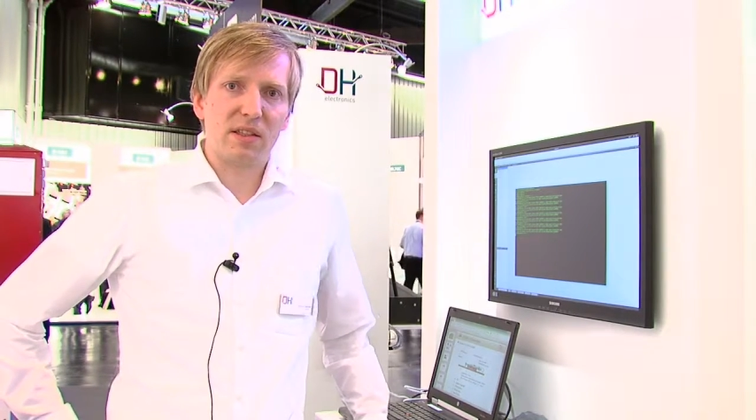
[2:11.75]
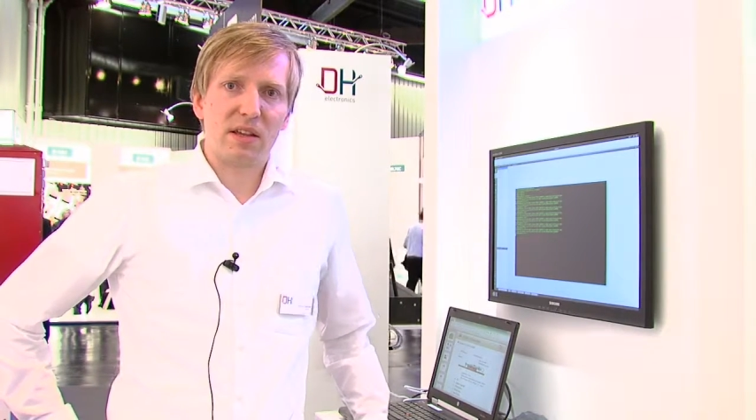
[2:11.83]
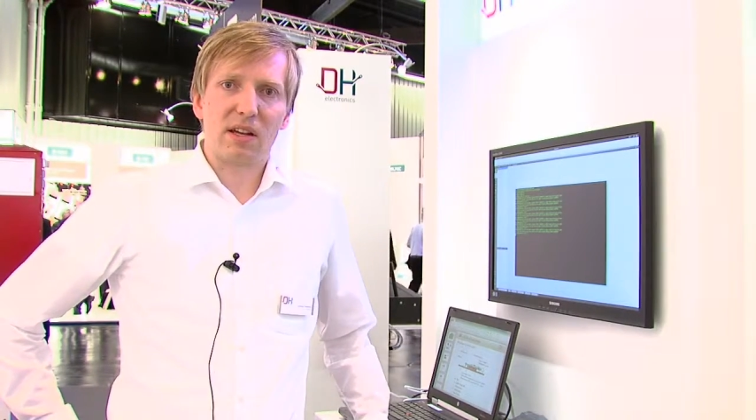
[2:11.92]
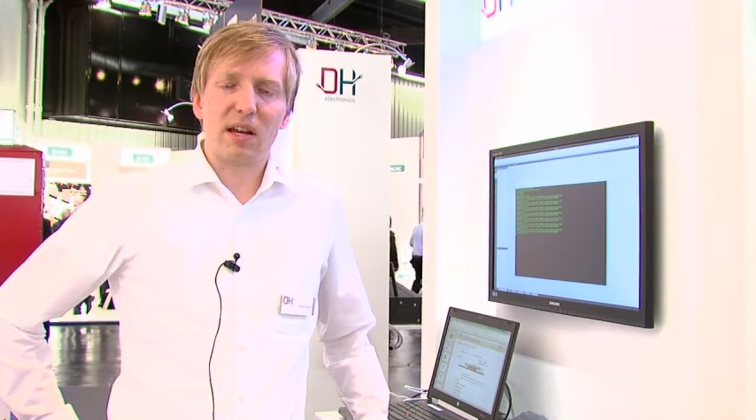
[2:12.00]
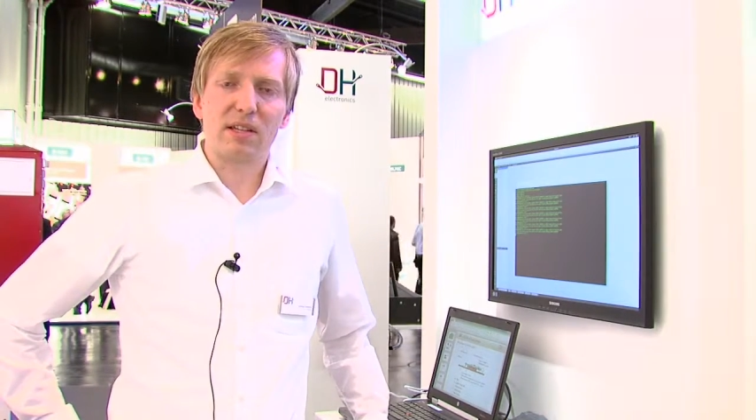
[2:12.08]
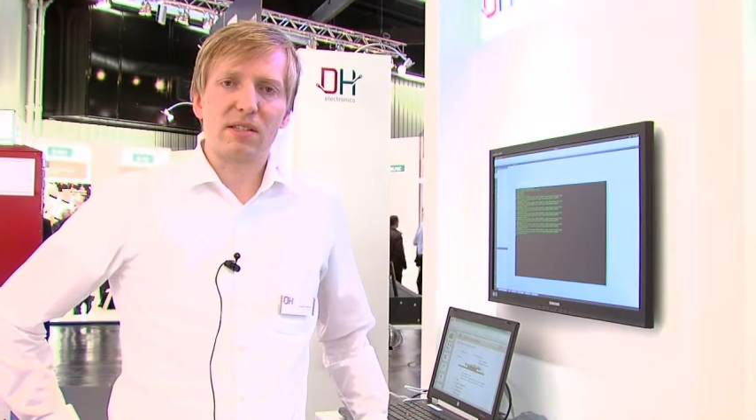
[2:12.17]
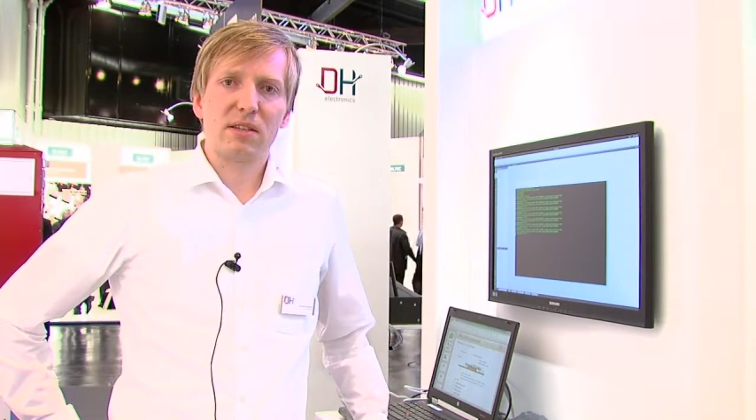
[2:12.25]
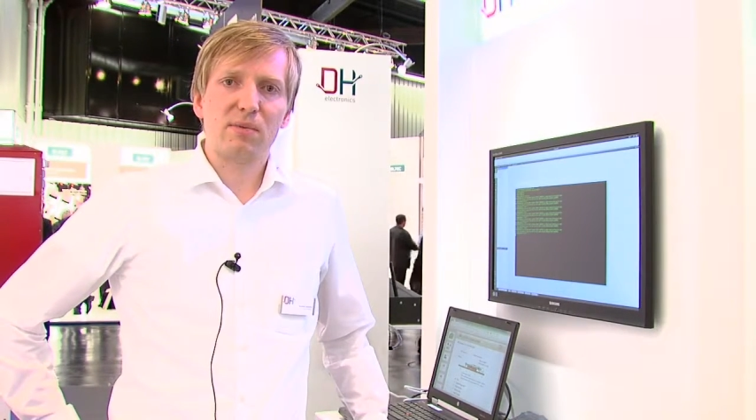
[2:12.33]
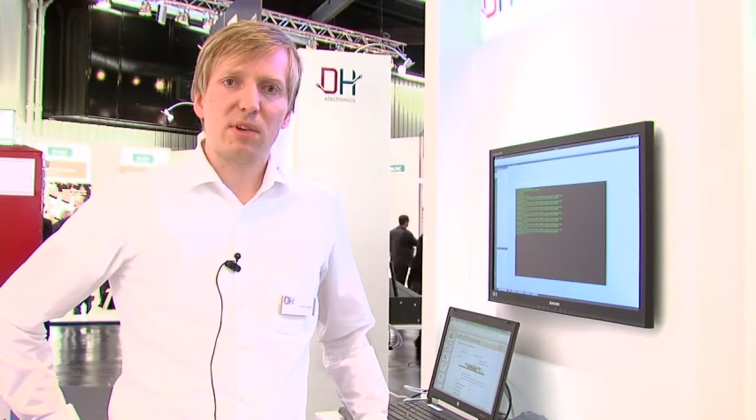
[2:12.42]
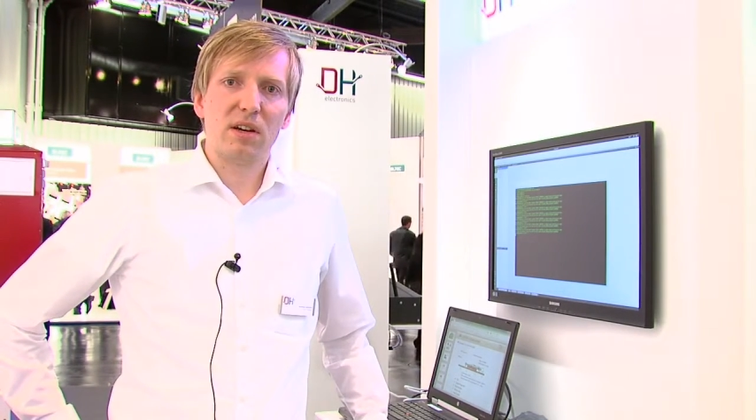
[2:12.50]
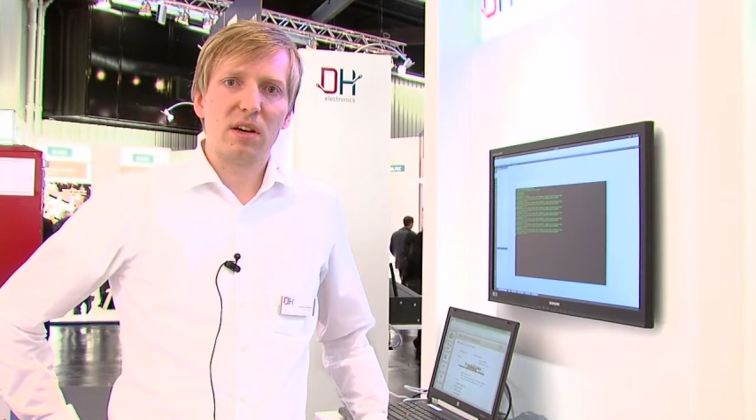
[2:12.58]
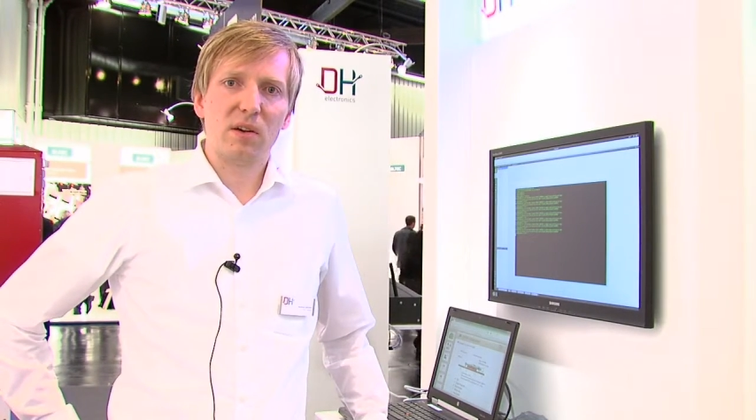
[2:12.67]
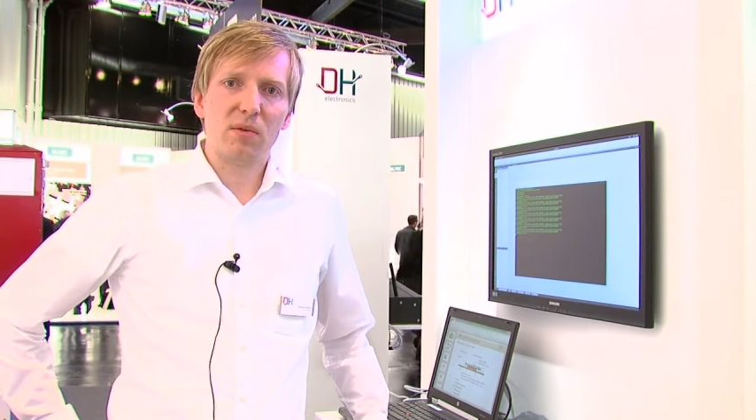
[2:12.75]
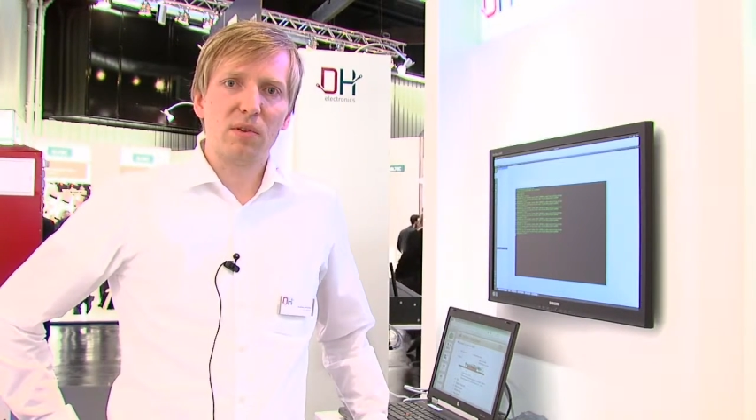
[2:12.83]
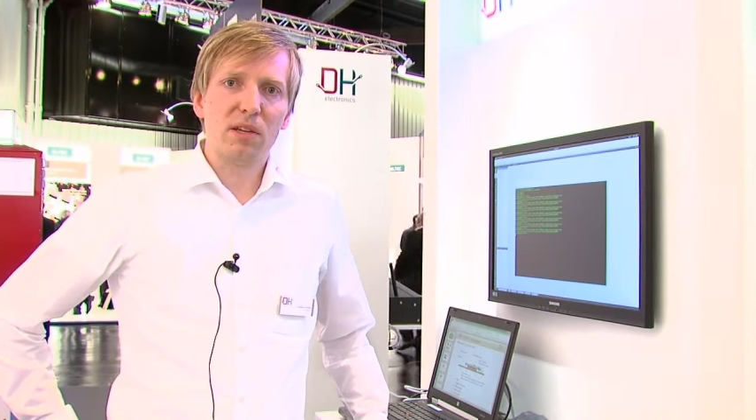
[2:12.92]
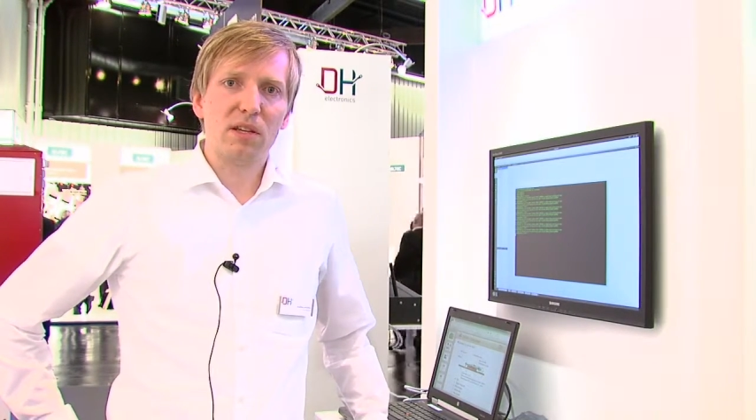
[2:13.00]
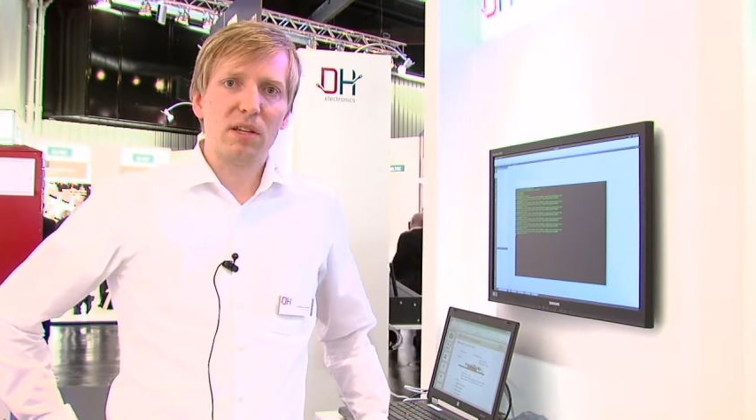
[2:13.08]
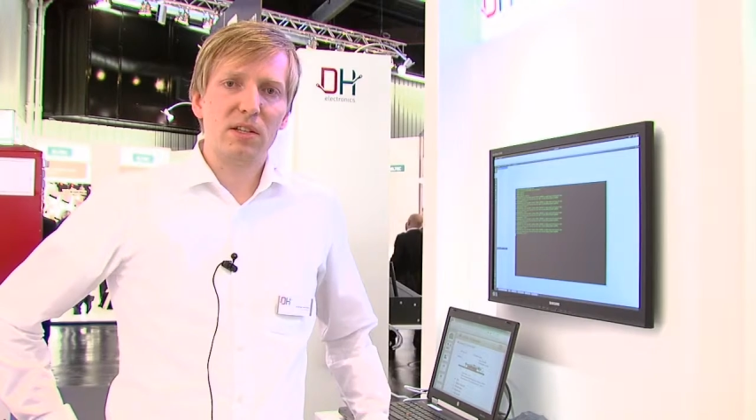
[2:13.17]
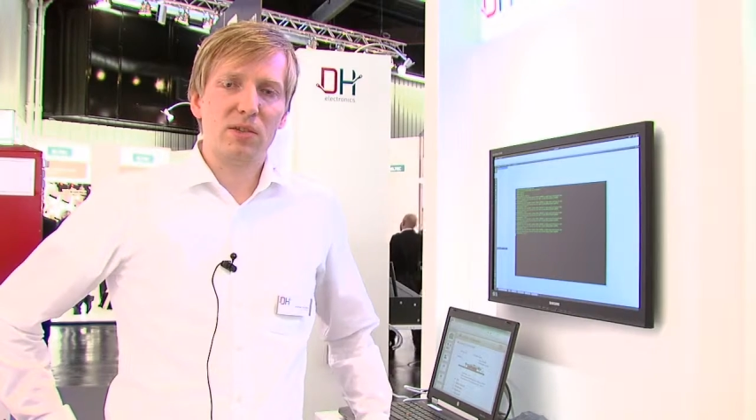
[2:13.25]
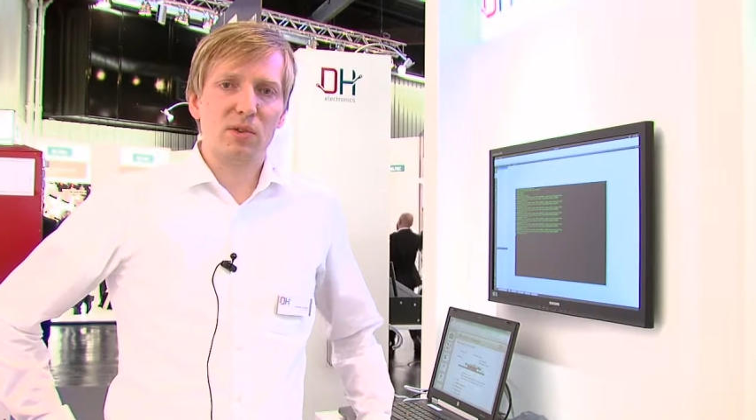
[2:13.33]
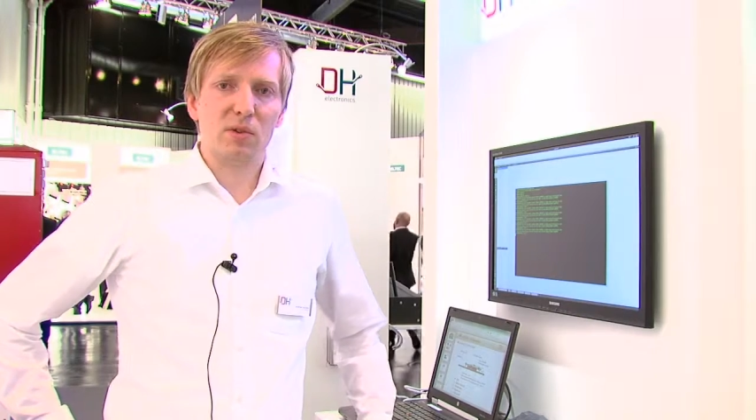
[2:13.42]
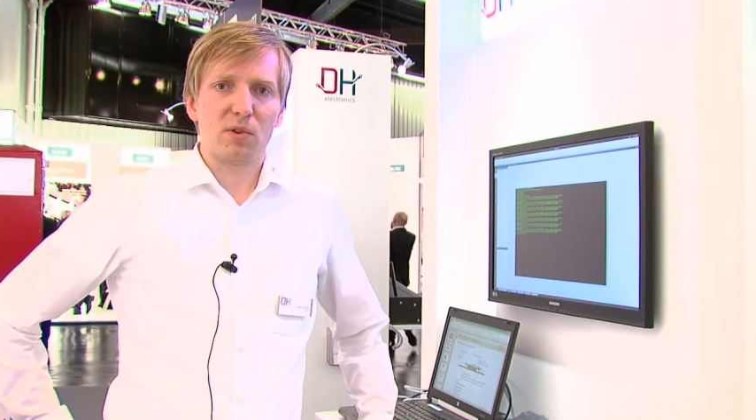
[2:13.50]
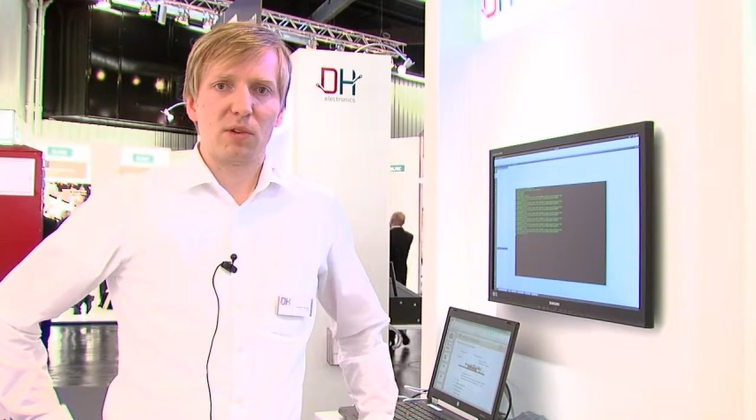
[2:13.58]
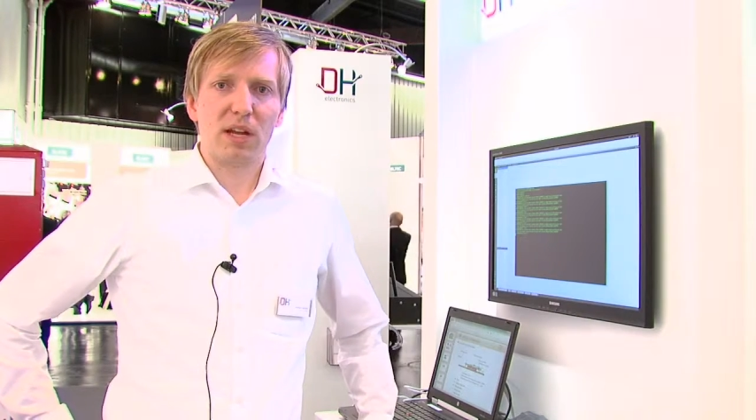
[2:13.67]
the customer only needs
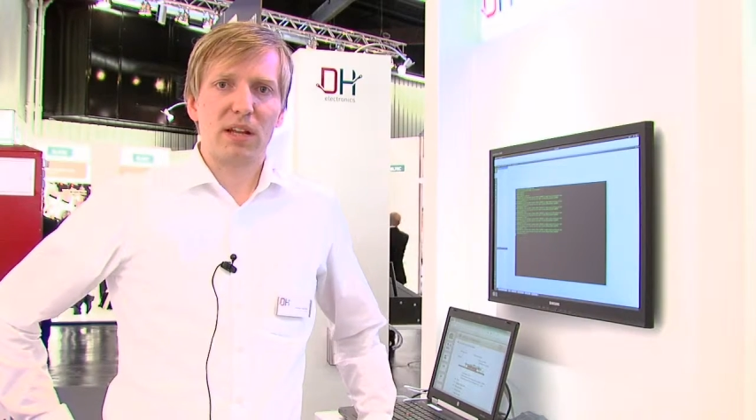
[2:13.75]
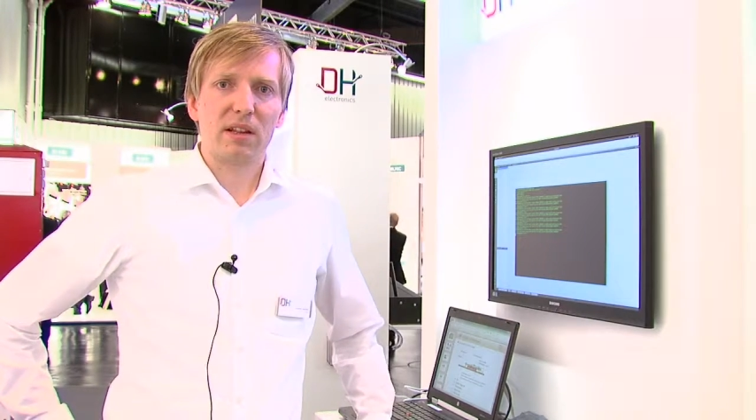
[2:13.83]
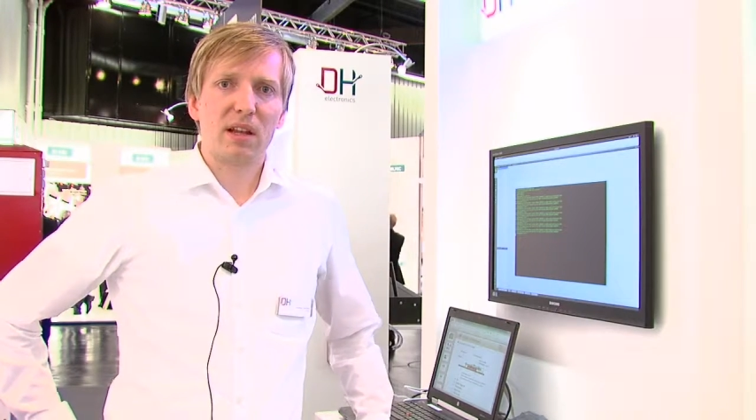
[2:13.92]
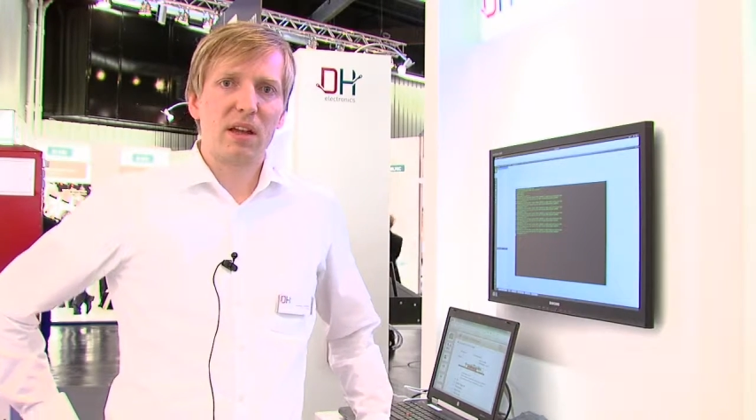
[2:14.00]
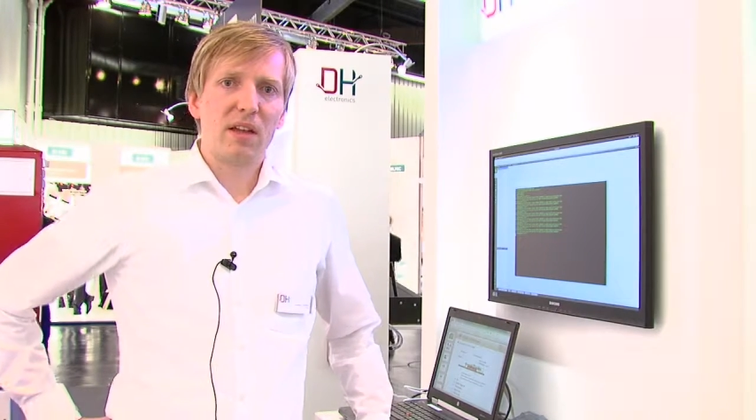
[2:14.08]
to connect